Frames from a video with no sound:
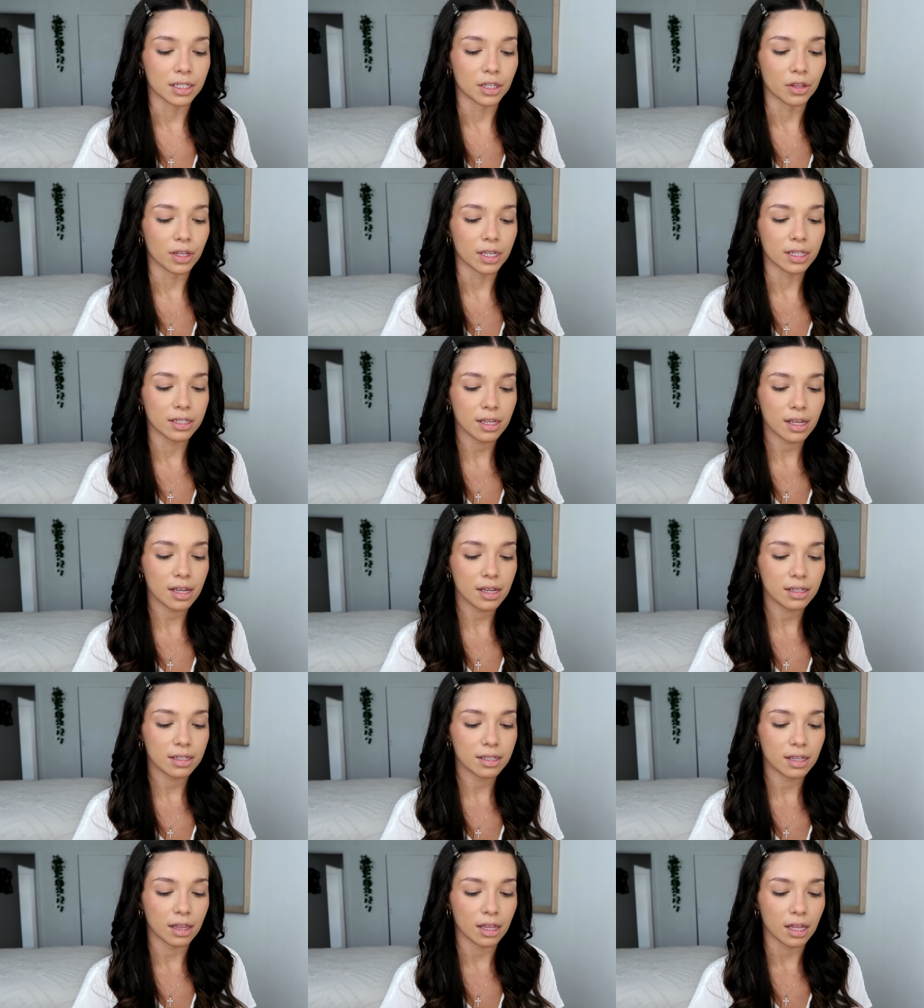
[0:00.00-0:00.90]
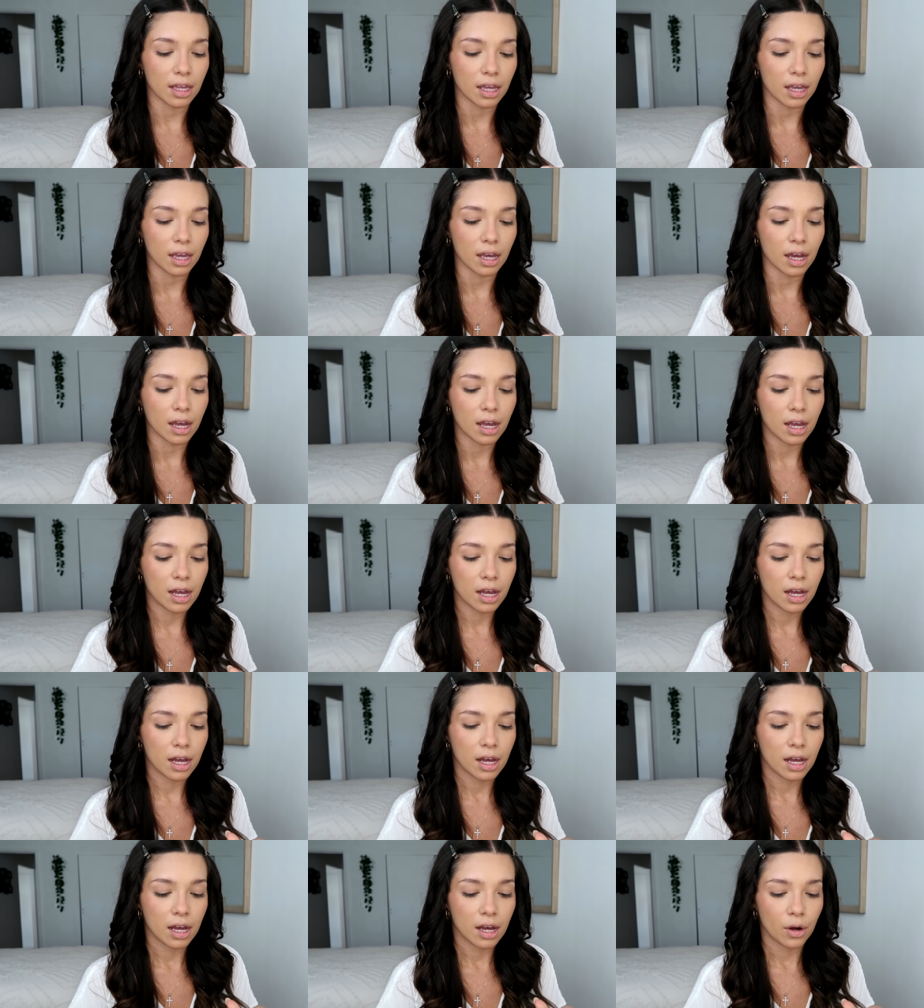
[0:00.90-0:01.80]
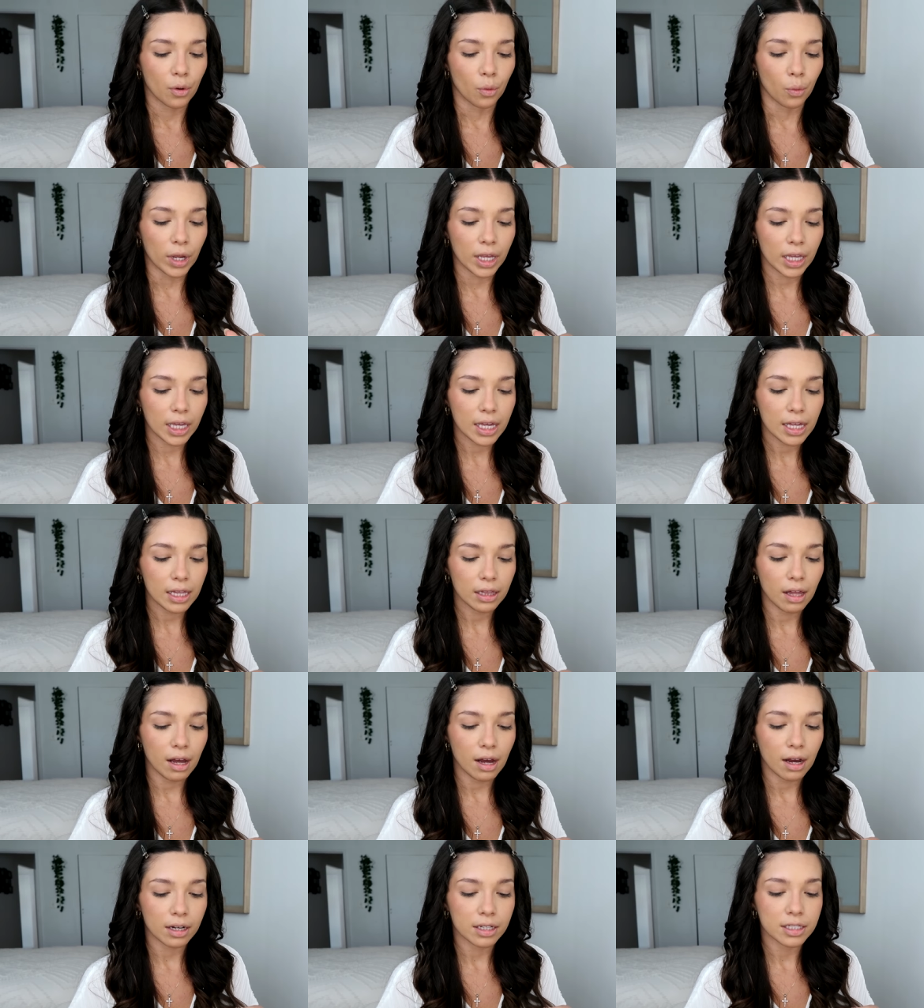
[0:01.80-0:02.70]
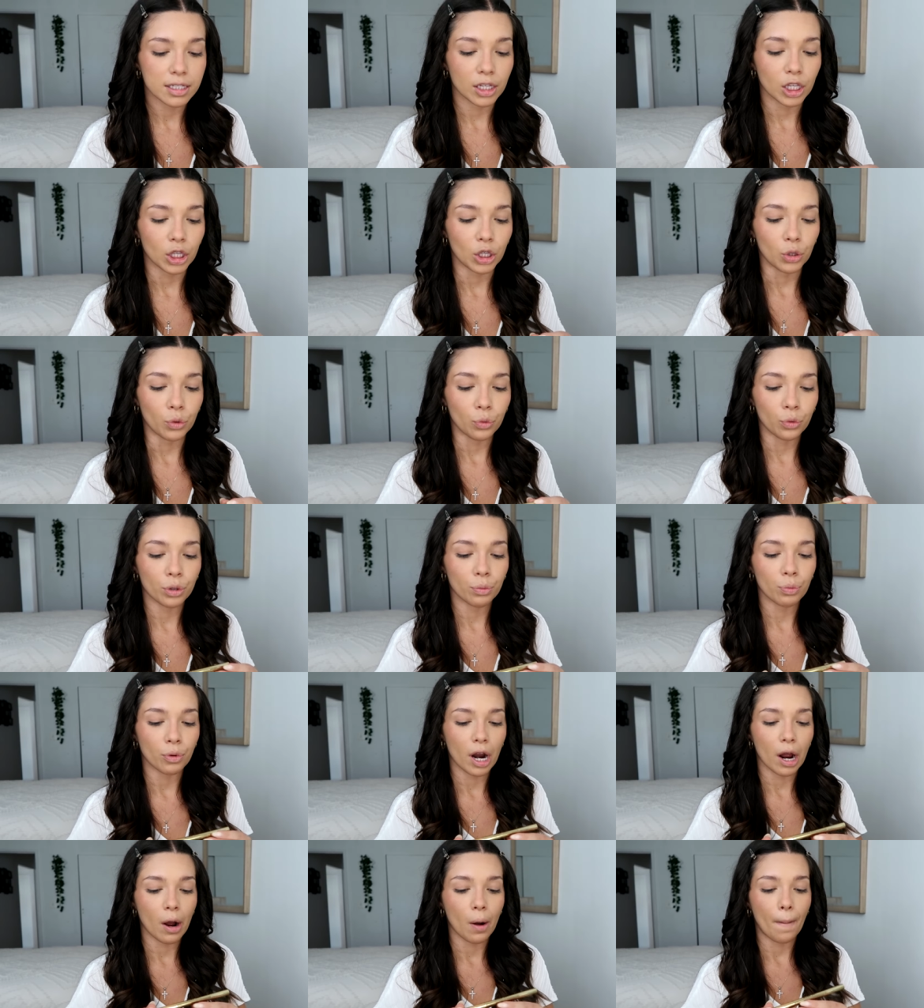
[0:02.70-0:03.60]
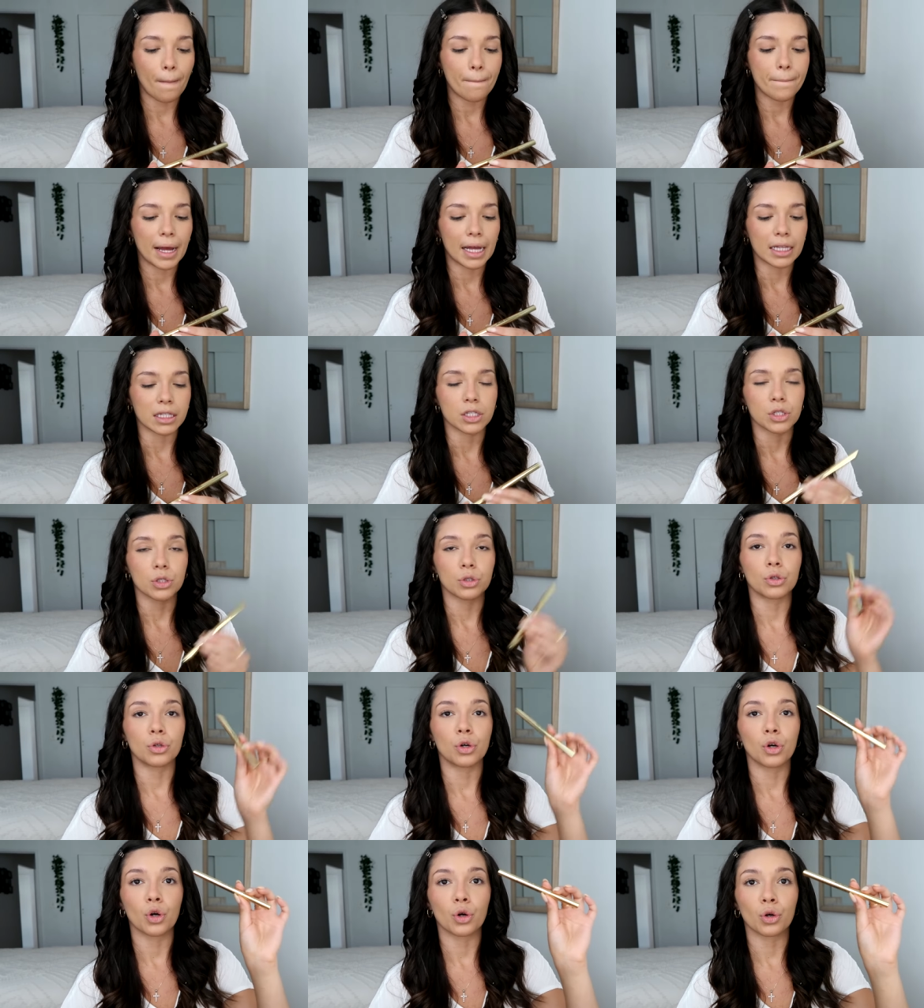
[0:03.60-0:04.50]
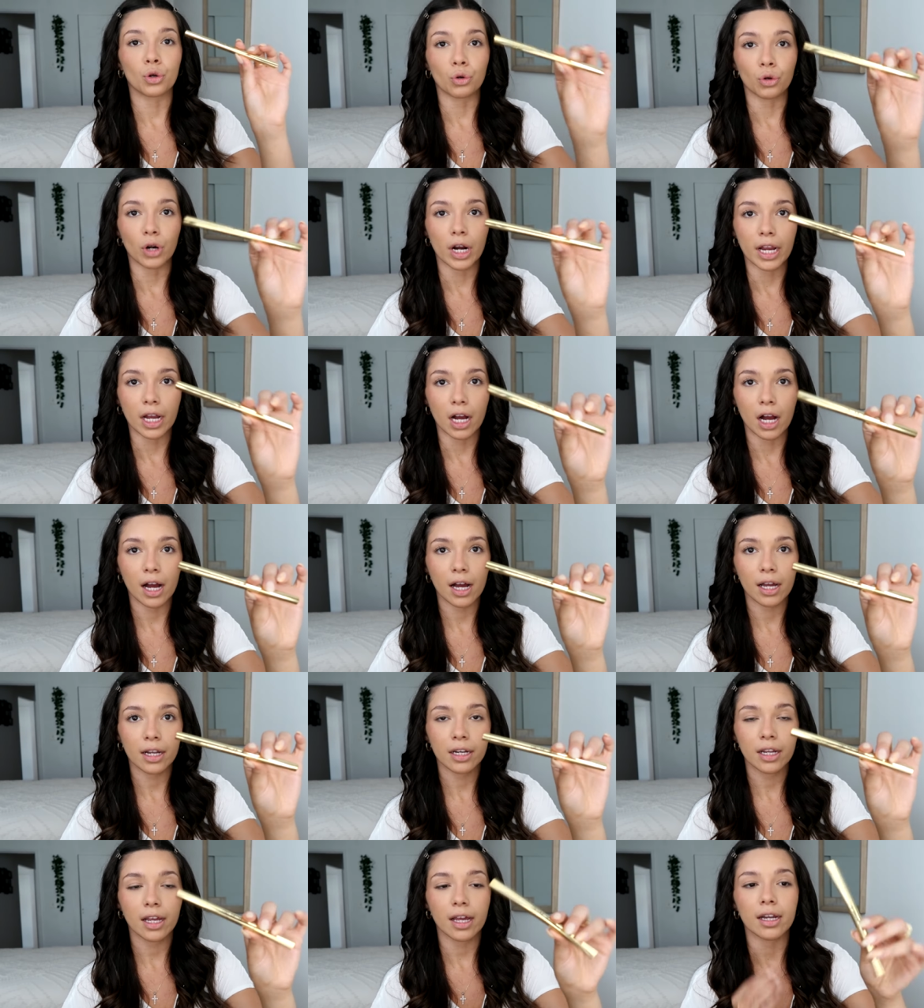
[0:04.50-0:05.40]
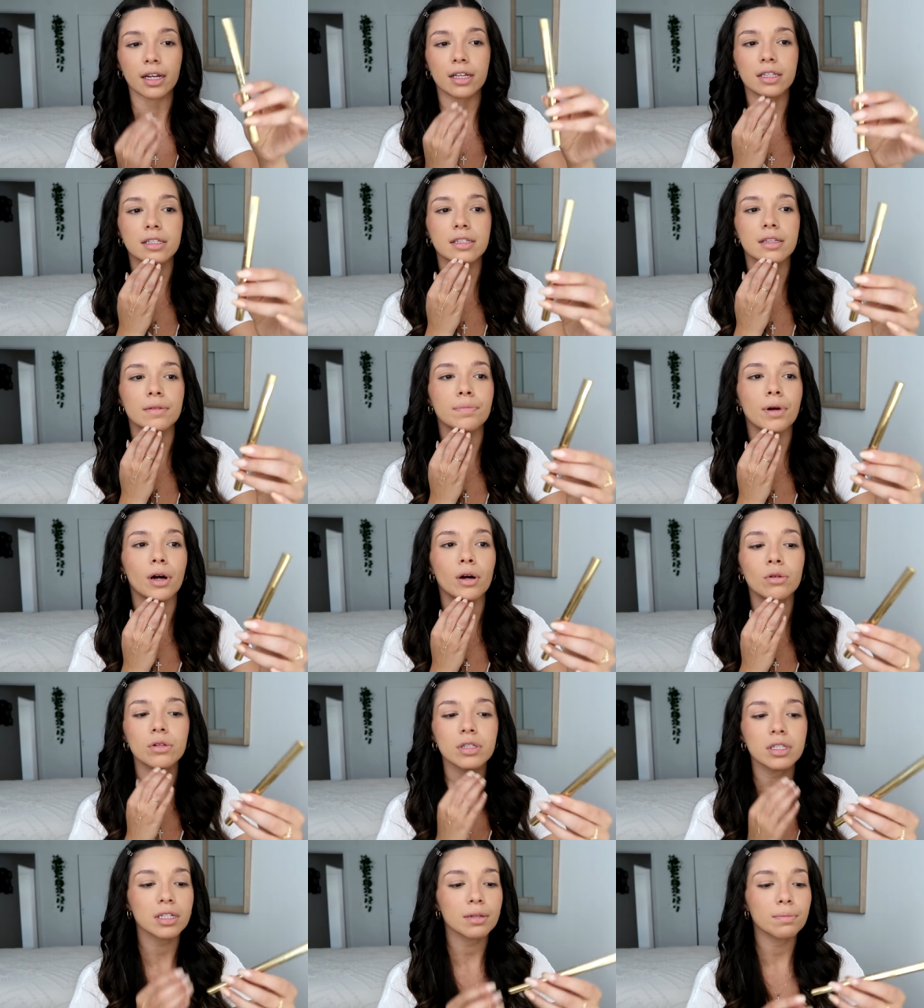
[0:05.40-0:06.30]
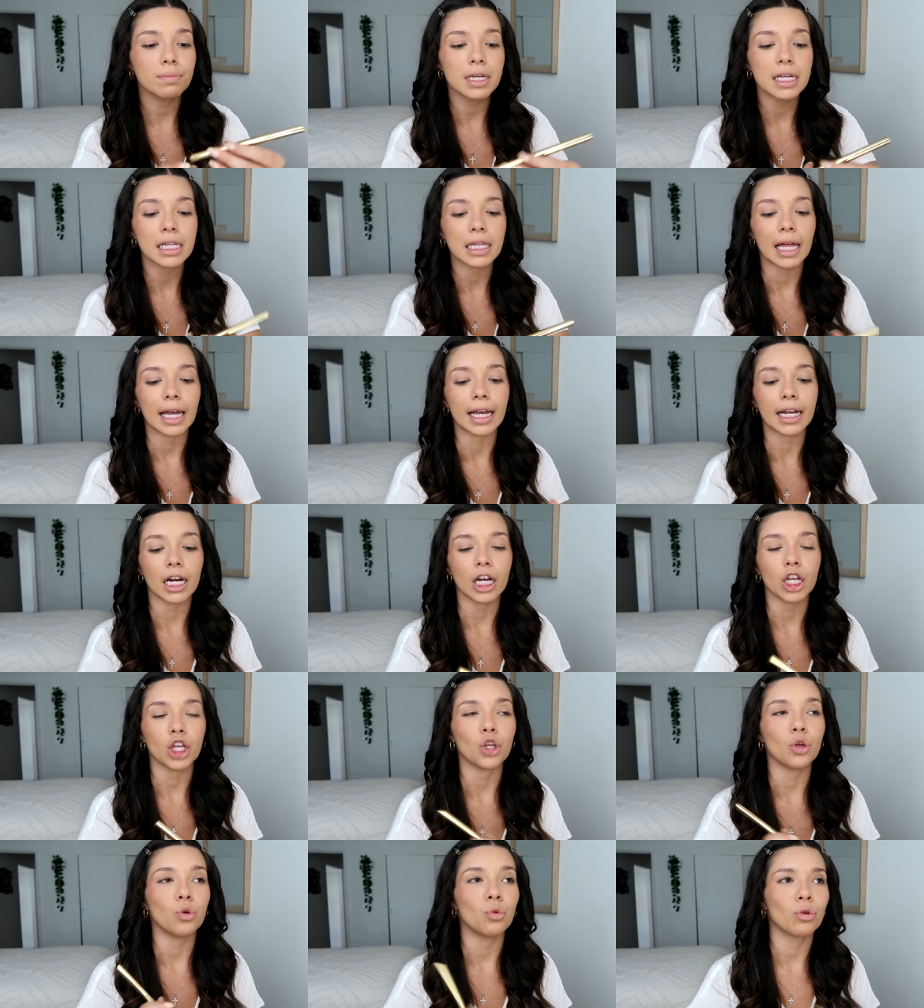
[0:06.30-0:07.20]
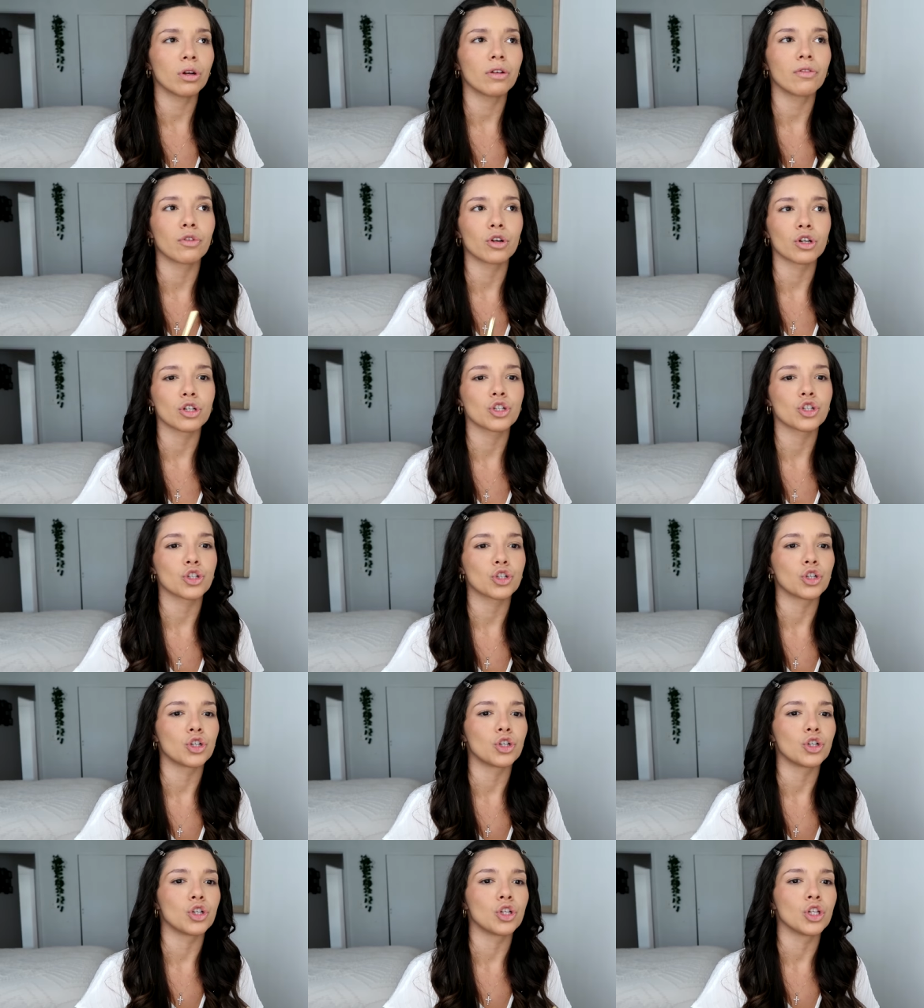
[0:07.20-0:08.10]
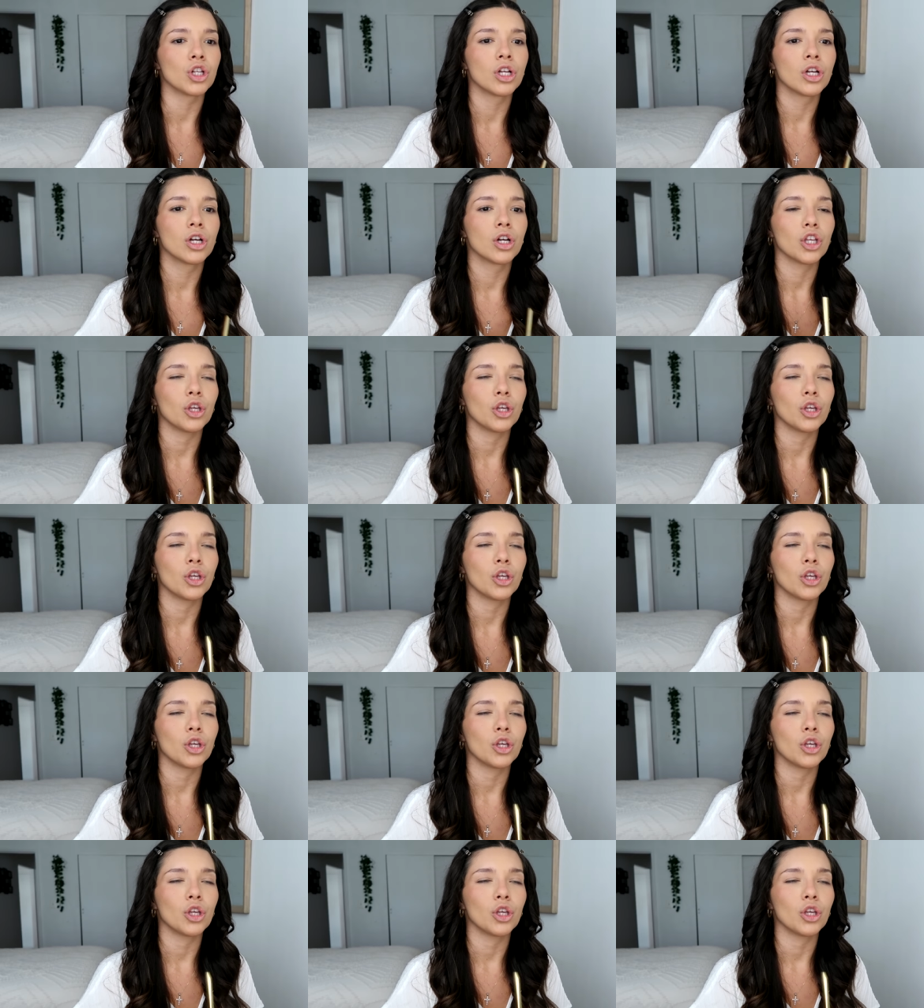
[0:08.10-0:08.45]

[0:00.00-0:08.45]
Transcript: So this is the Winky Luxe Unibrow Pencil Crayon, and it's supposed to be like a universal